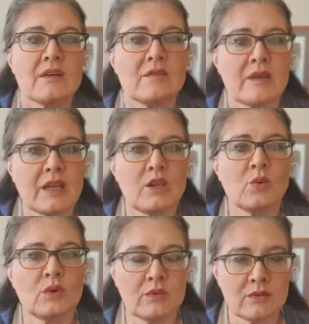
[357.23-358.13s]
There you
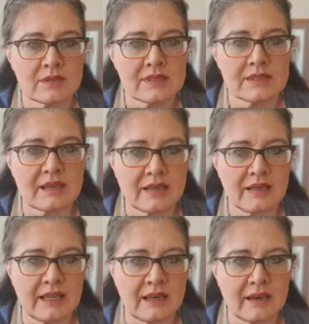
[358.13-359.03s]
will
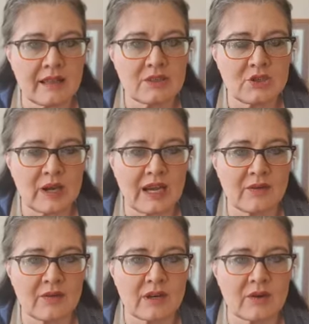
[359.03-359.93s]
sign in that you
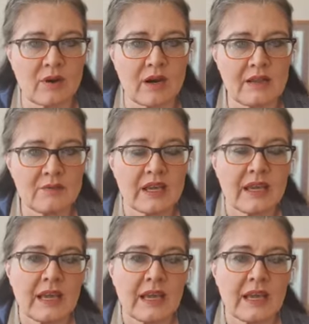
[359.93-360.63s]
have arrived.